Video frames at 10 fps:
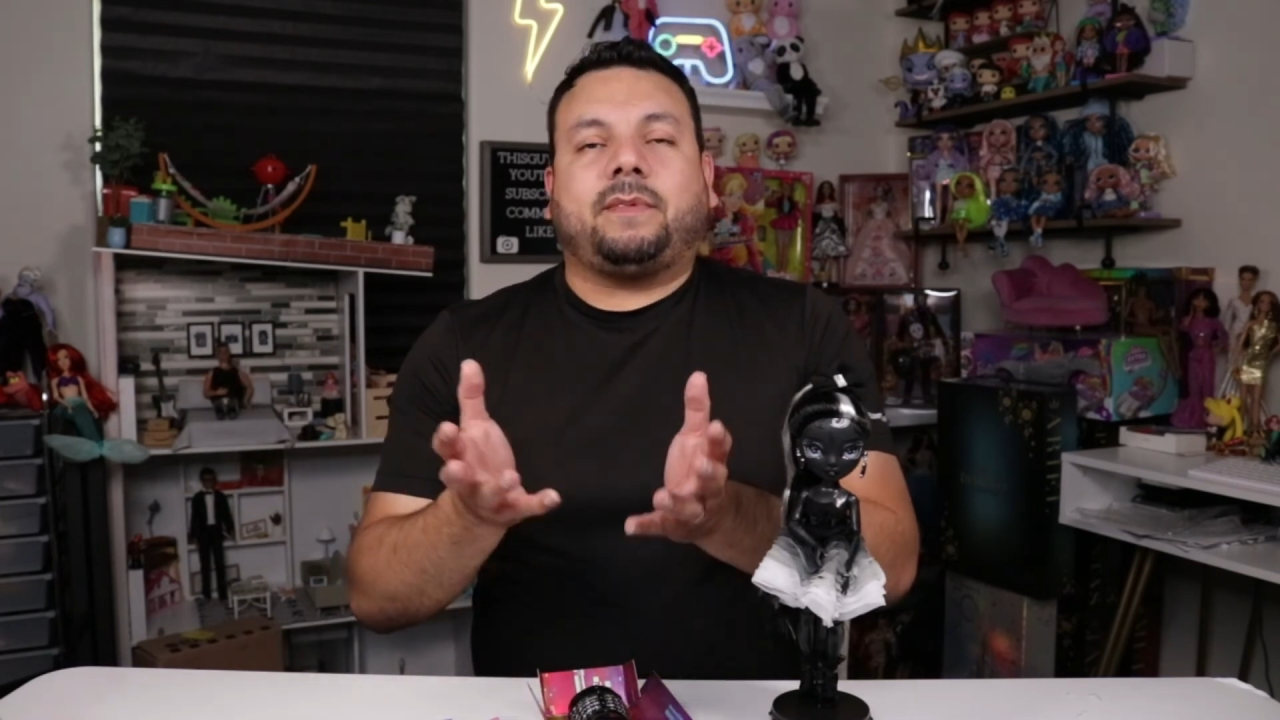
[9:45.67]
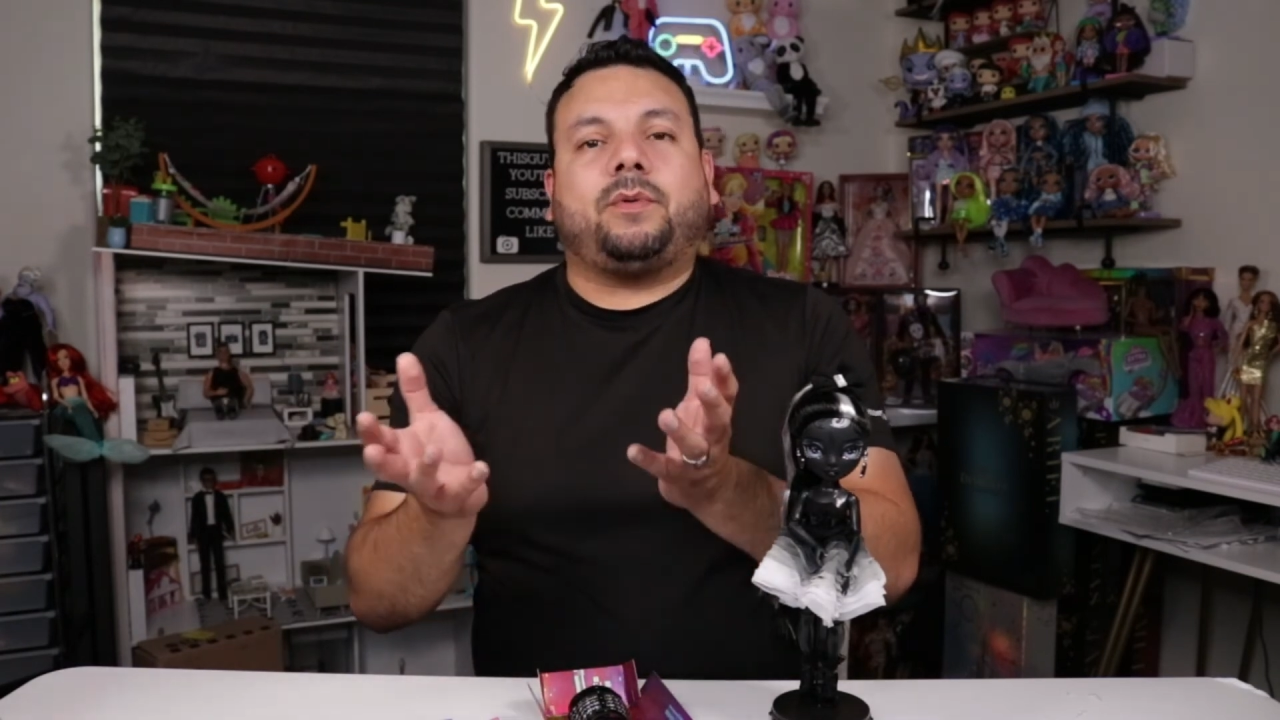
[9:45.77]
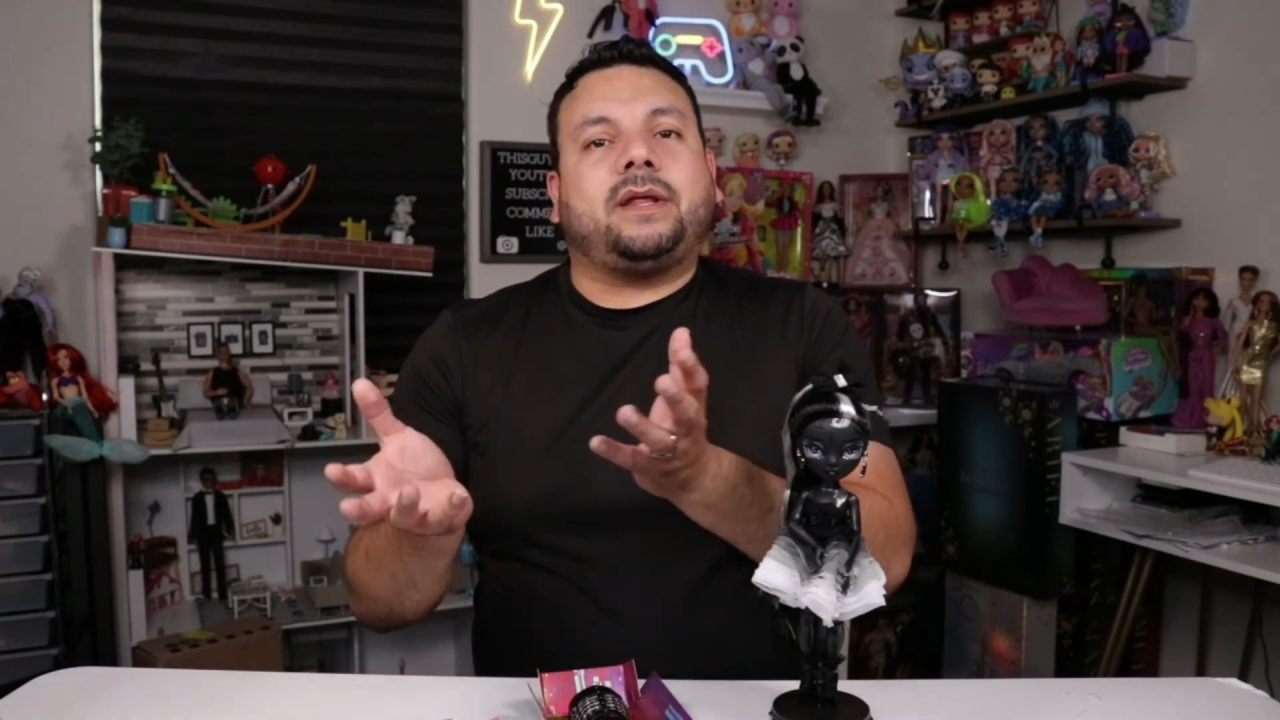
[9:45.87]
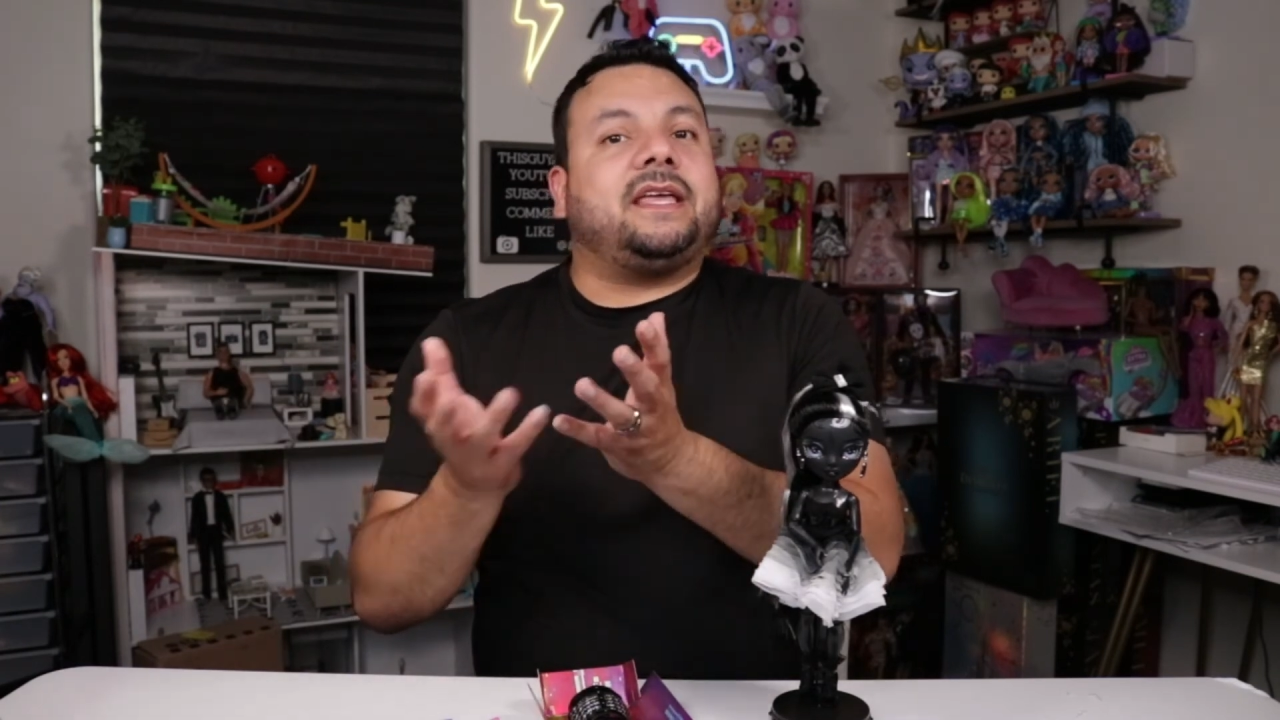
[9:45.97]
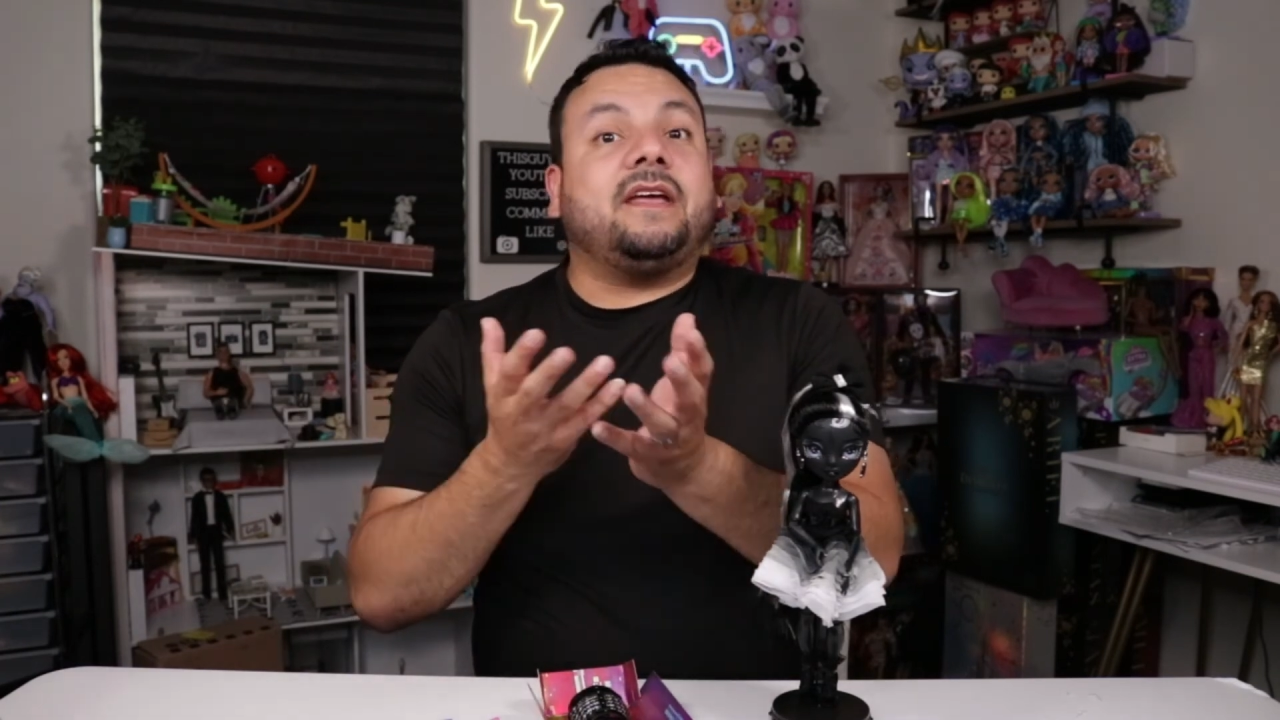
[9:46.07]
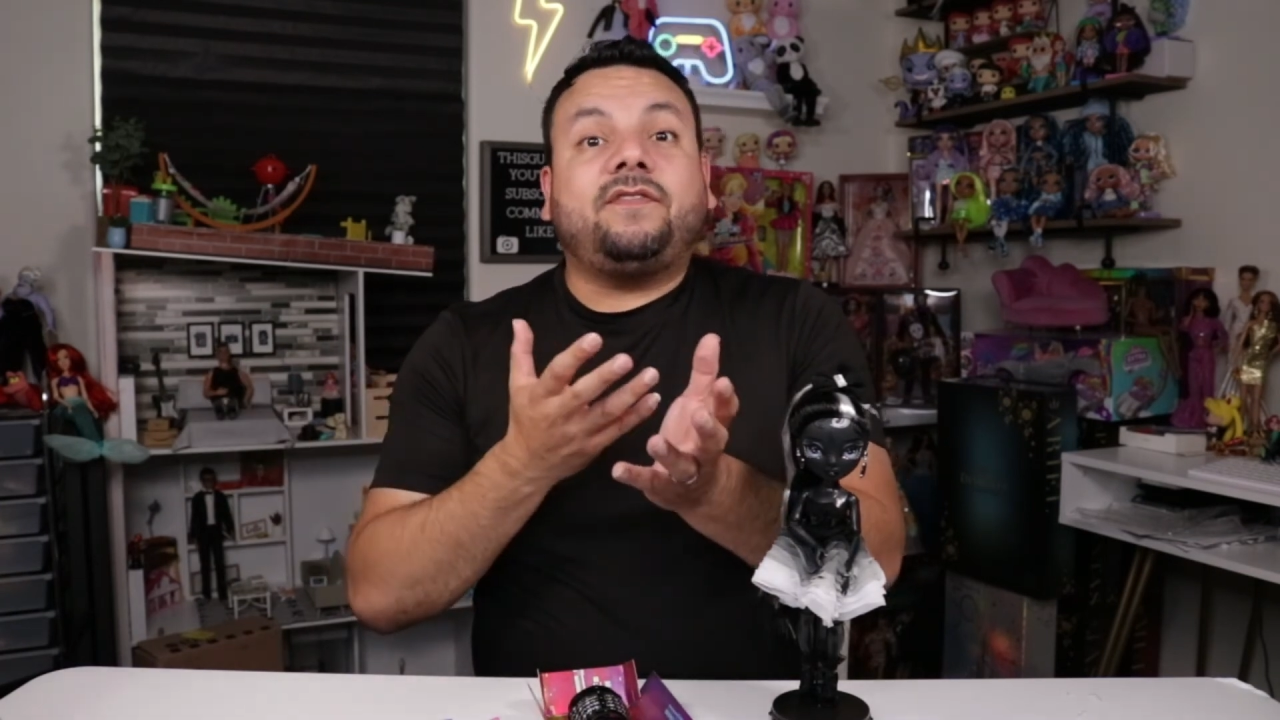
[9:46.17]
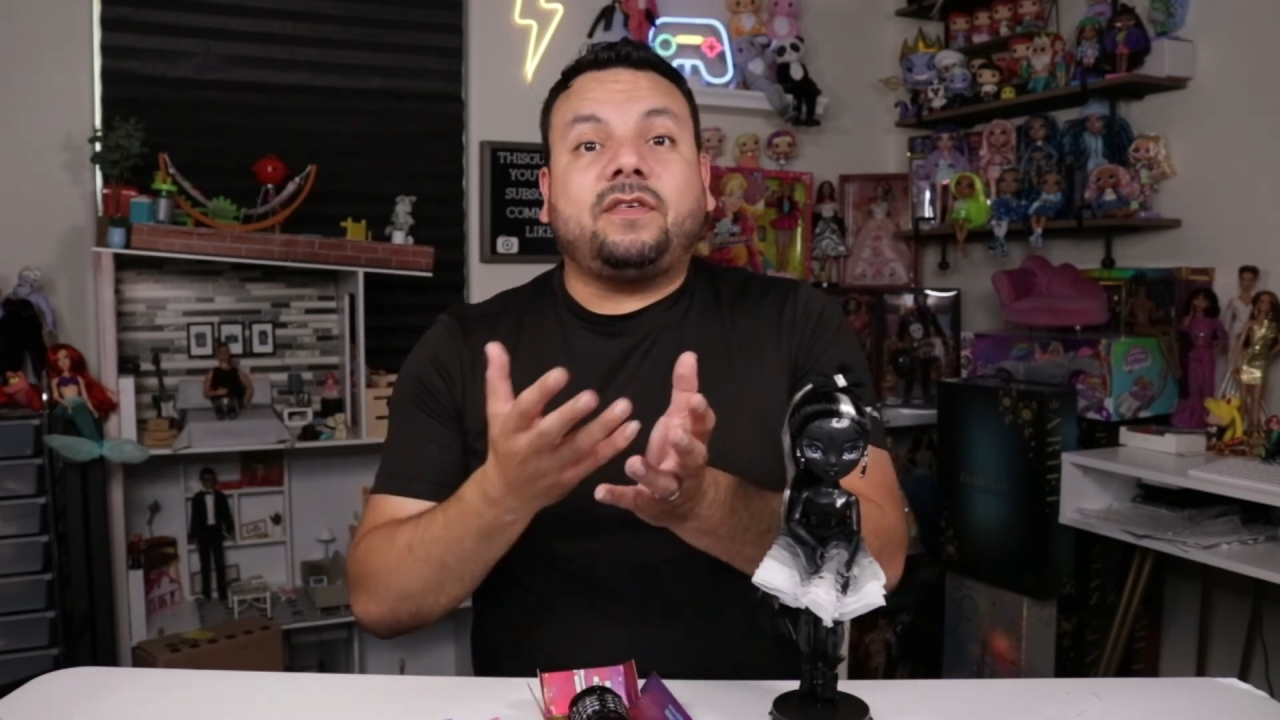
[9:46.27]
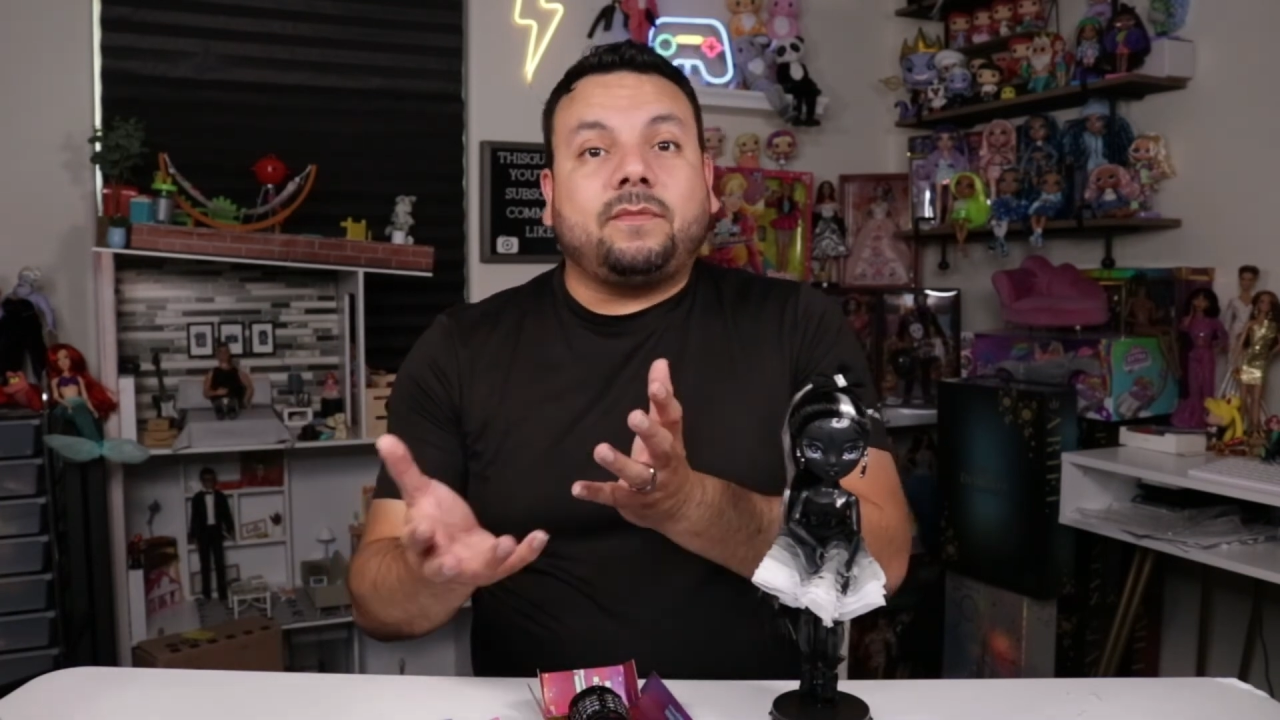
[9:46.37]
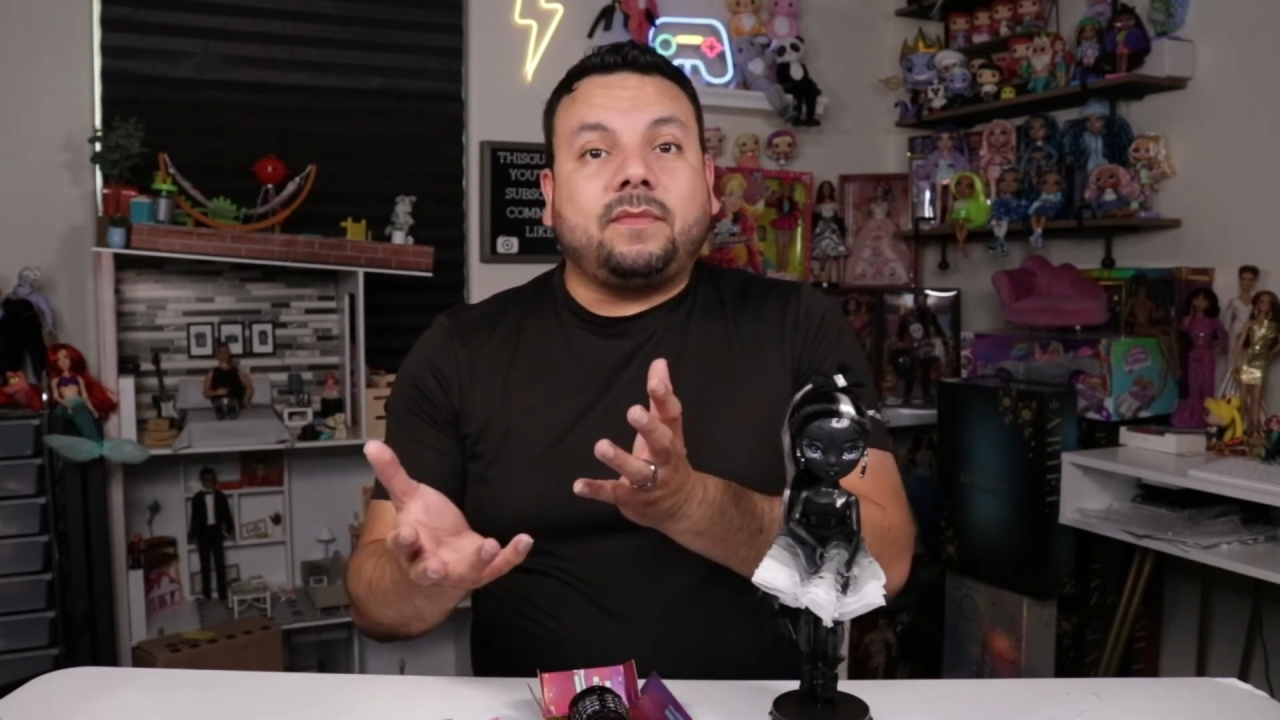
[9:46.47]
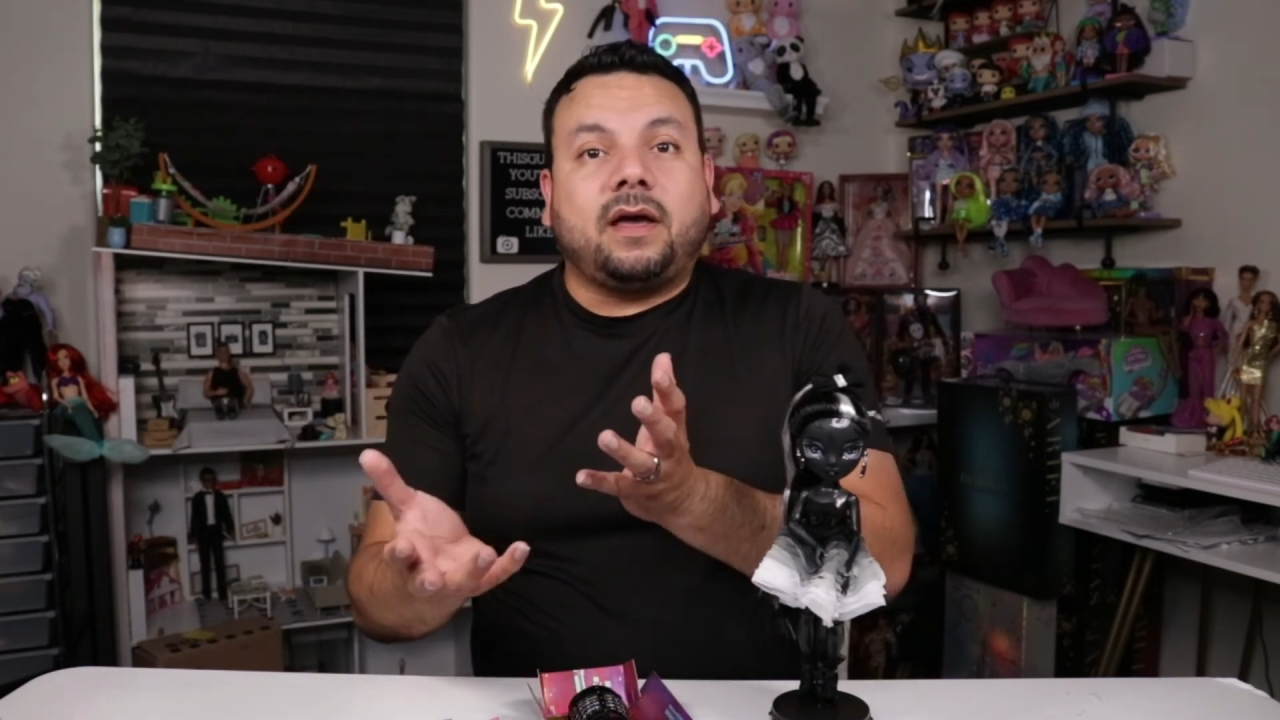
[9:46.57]
I want to give
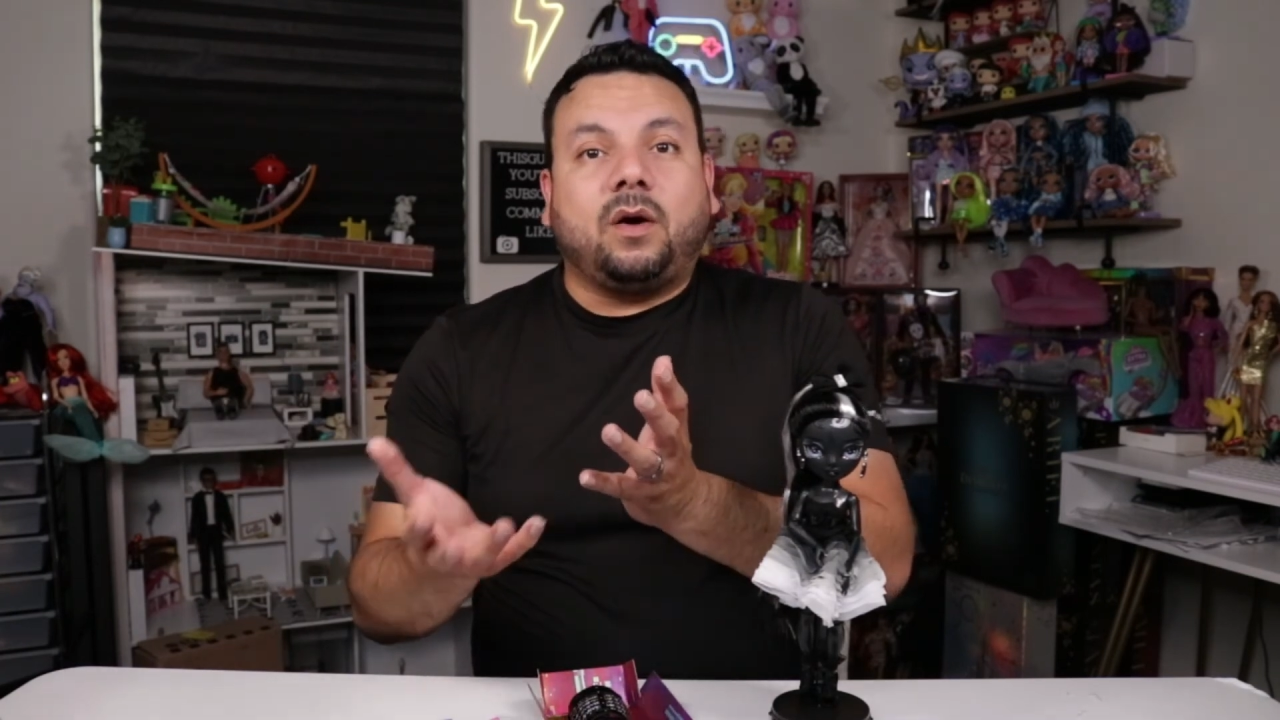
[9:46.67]
them